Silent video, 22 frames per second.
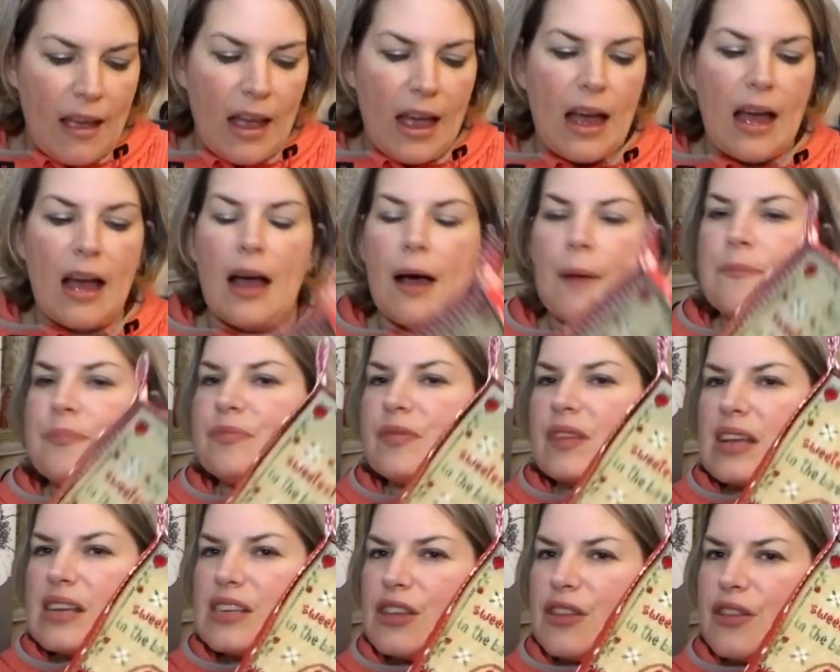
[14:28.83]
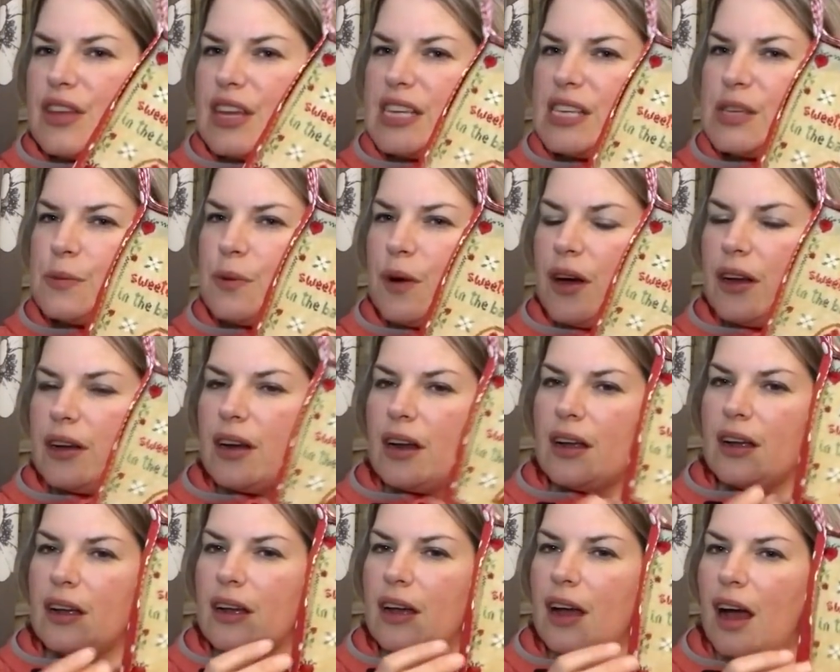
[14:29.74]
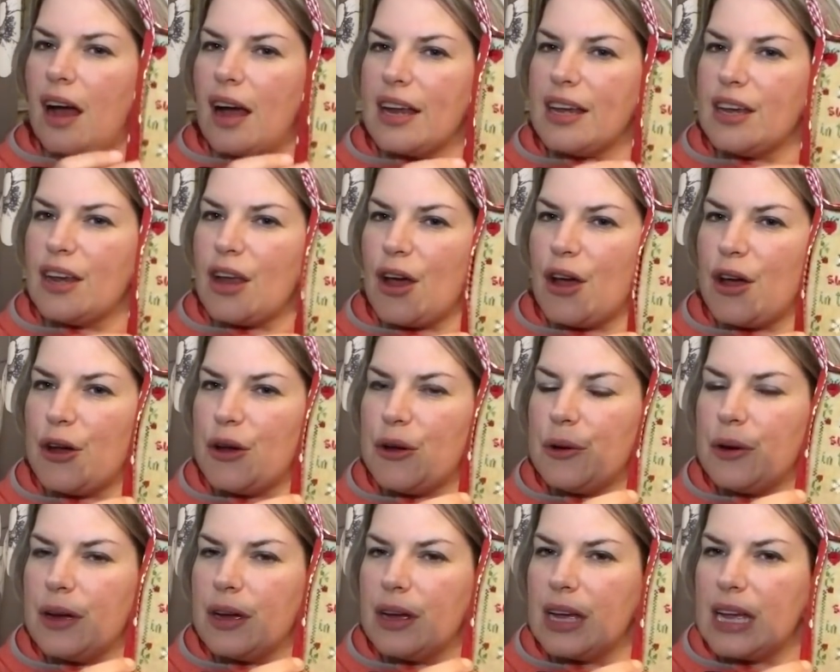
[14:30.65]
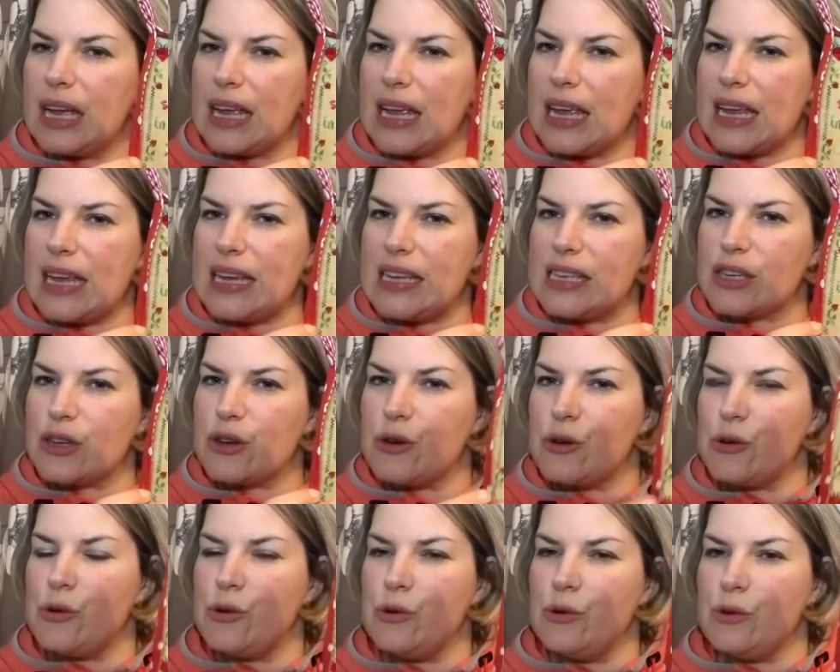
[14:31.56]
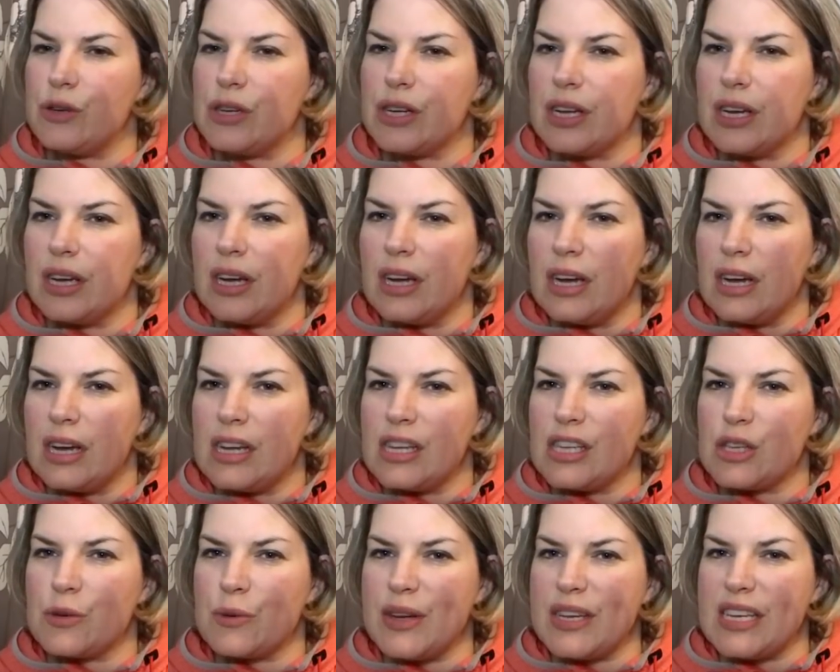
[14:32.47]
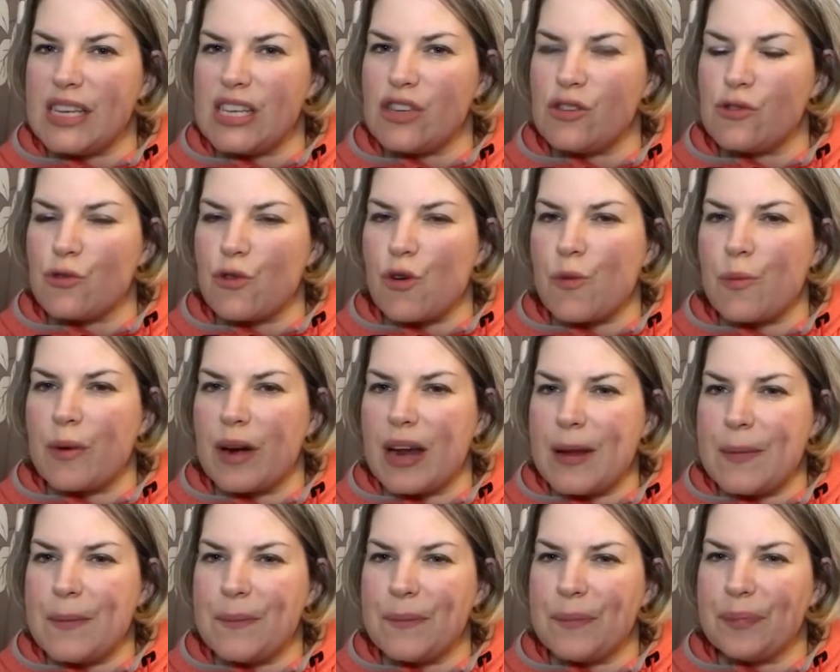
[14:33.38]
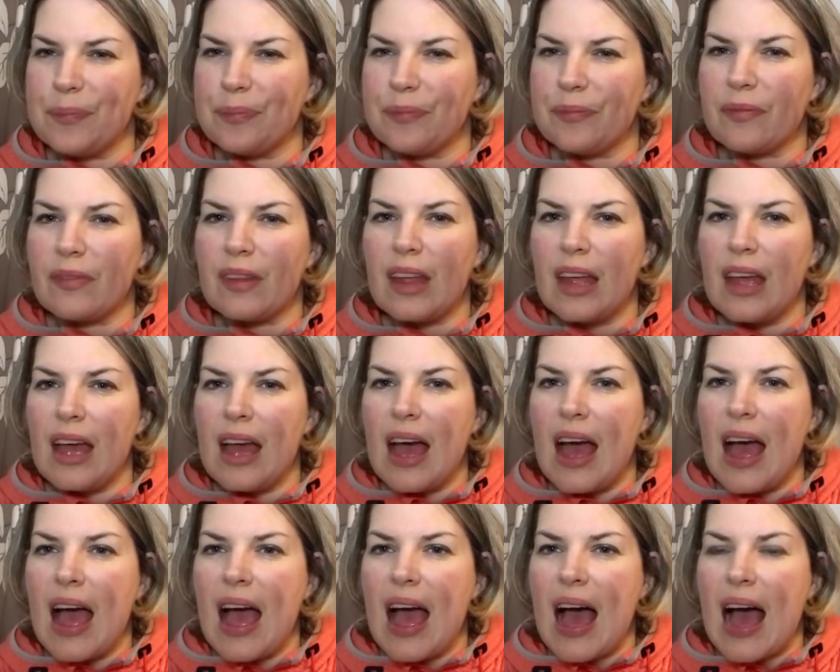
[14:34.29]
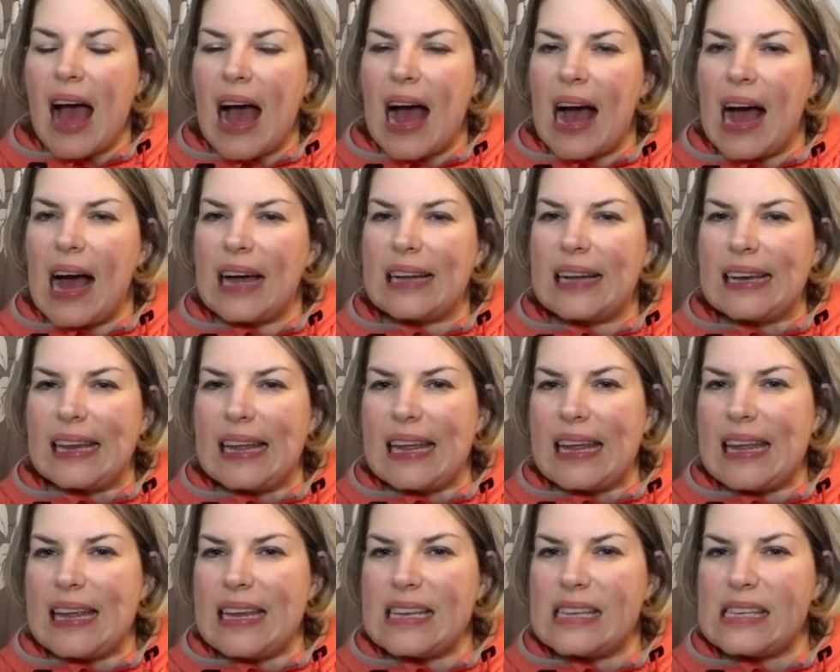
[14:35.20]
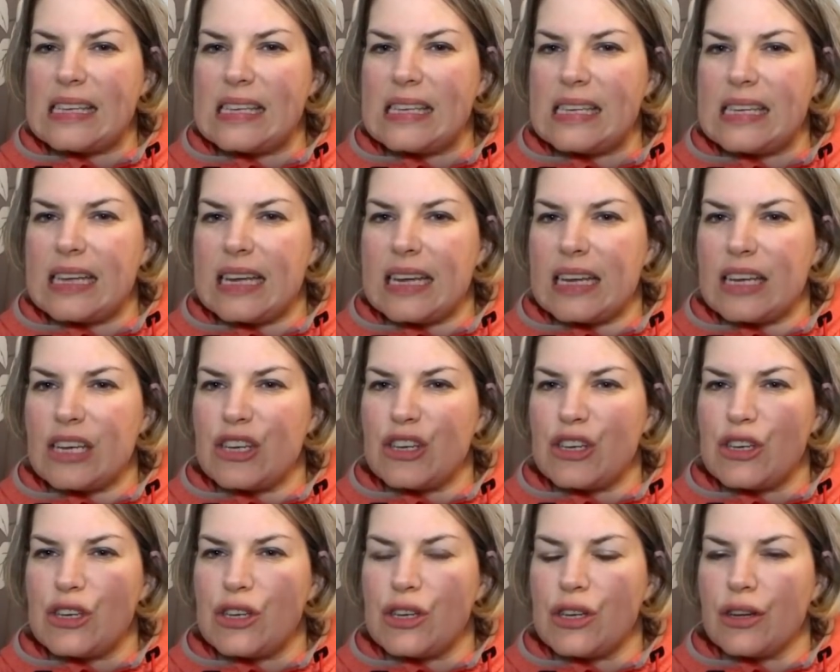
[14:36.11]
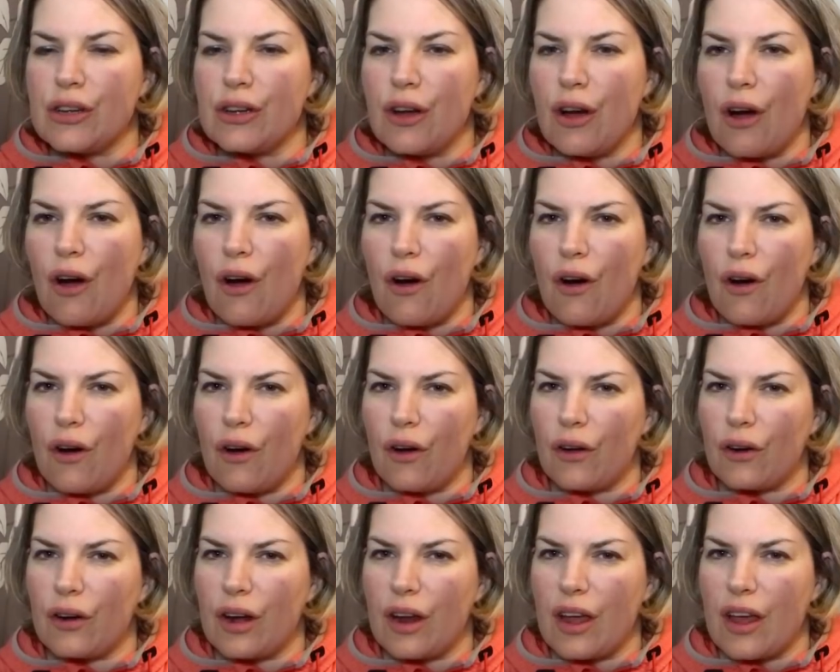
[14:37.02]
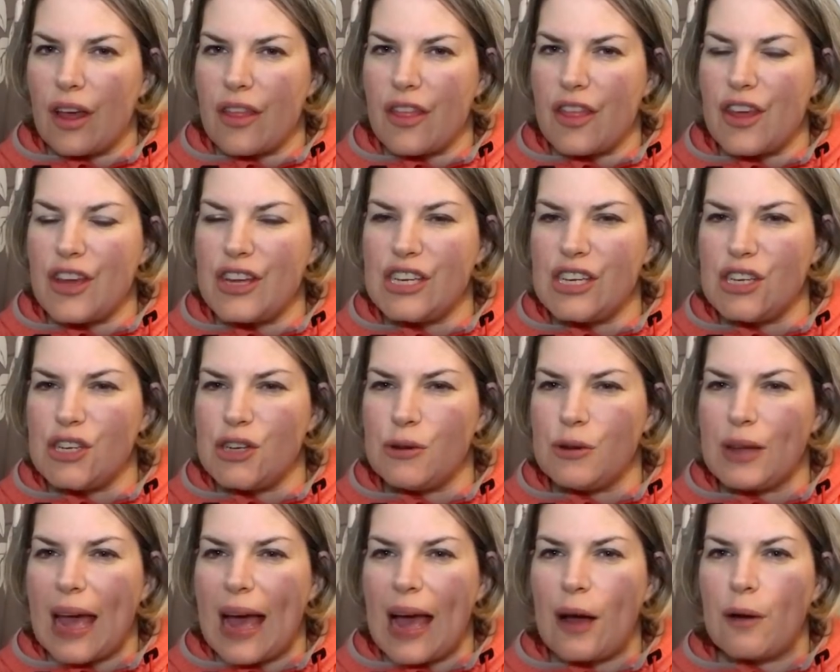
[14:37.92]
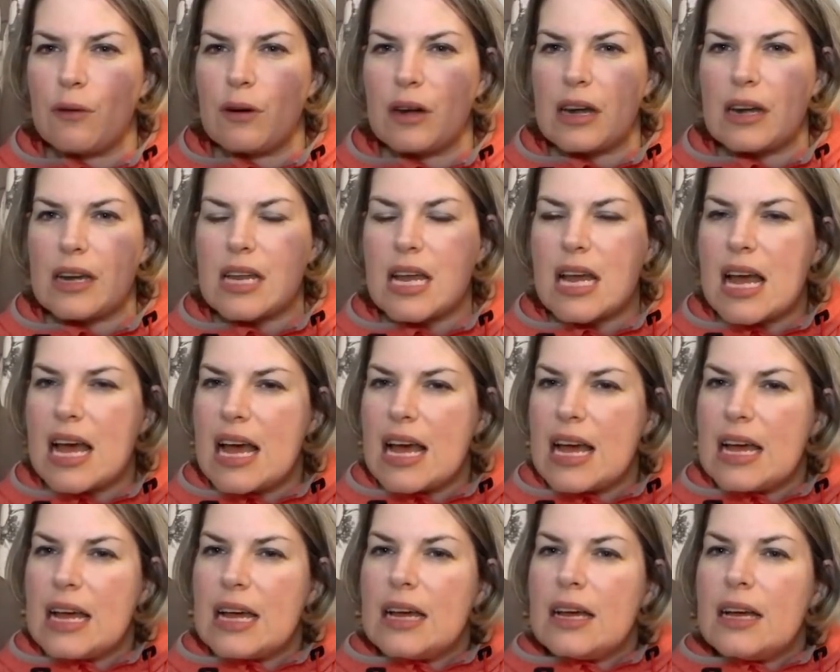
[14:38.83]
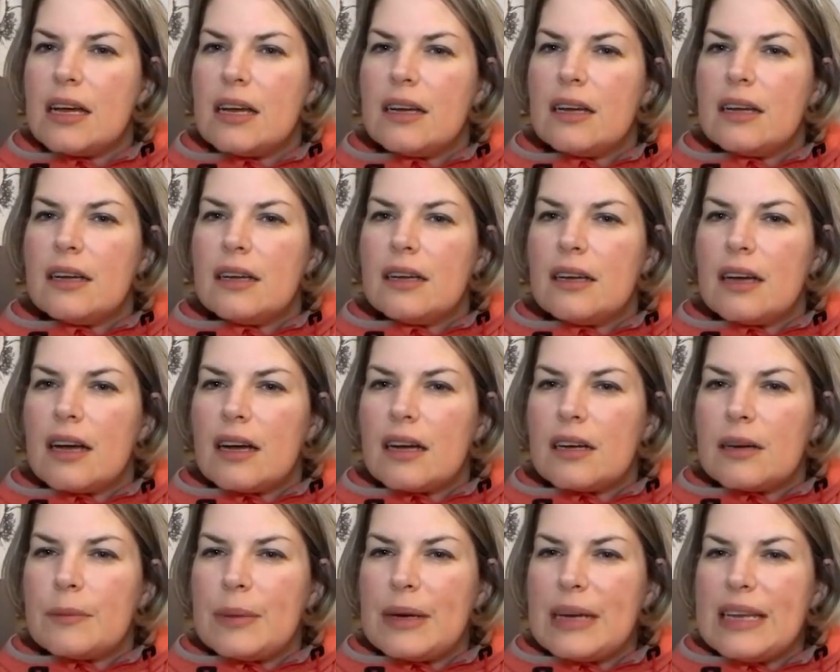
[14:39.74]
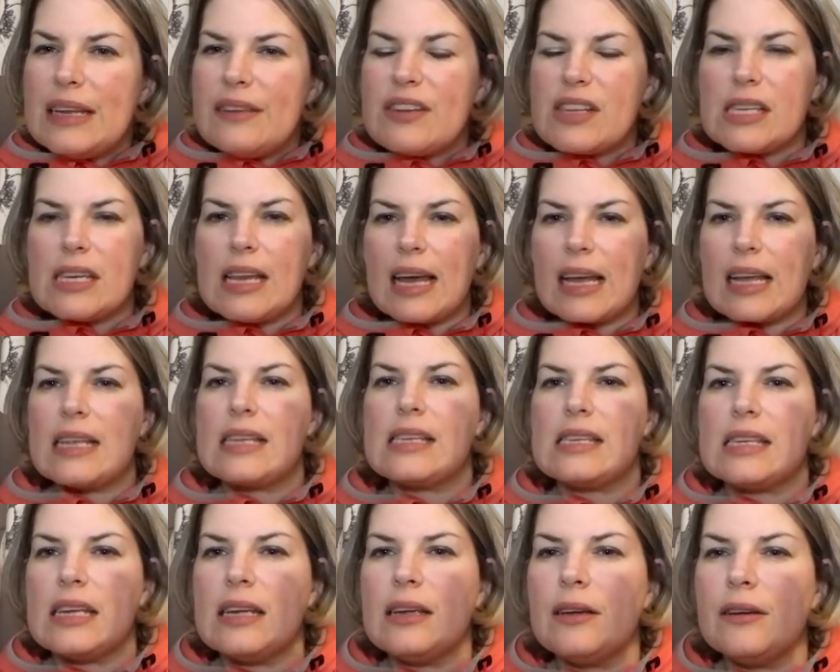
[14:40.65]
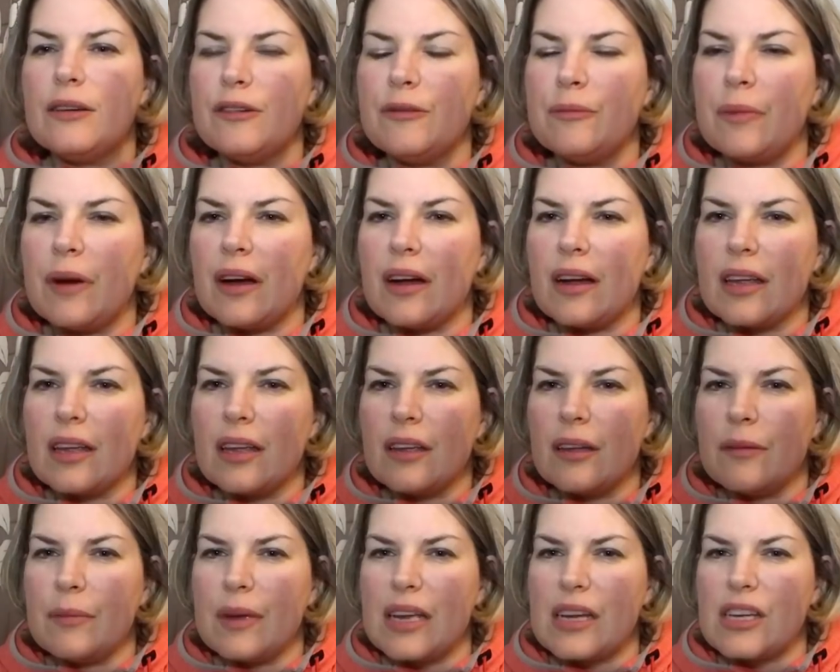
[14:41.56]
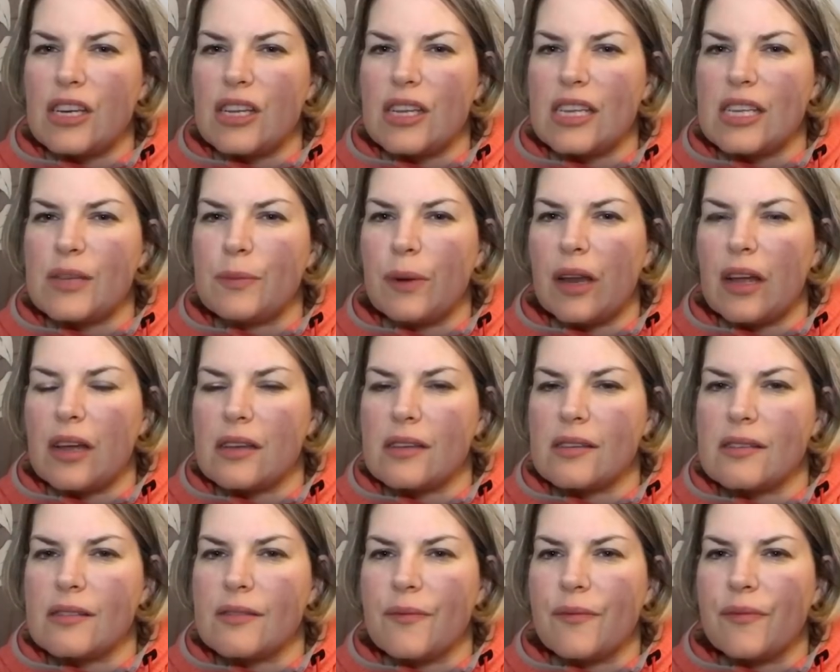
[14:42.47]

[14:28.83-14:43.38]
So this one I know is called Sweetest Strawberry, and it is stitched on 32 count, I believe it's Legacy by Picture This Plus.